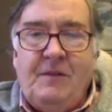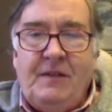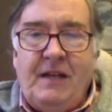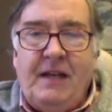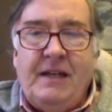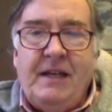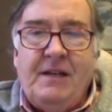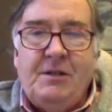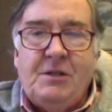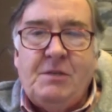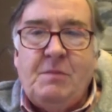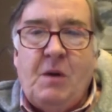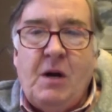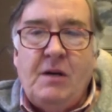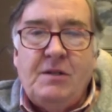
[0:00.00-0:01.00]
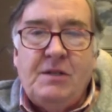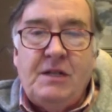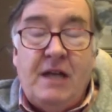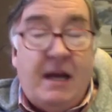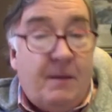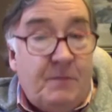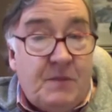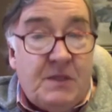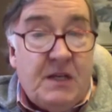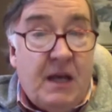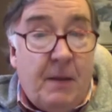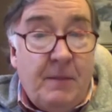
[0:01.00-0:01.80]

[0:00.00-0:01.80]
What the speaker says: taking smart steps.